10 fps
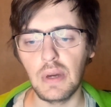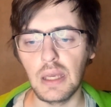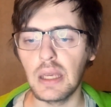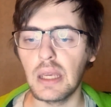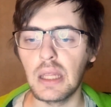
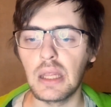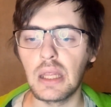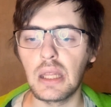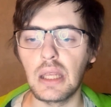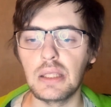why
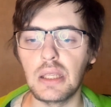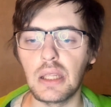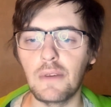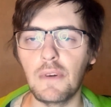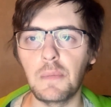it
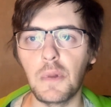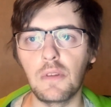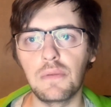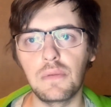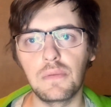isn't
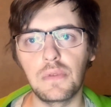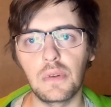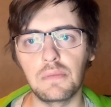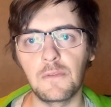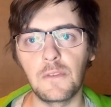available
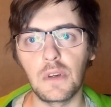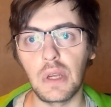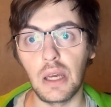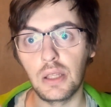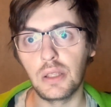
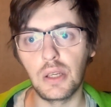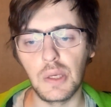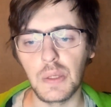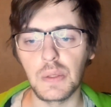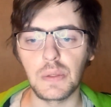for
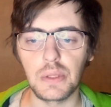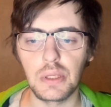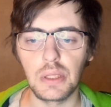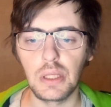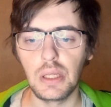
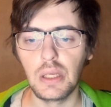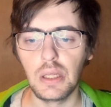Androids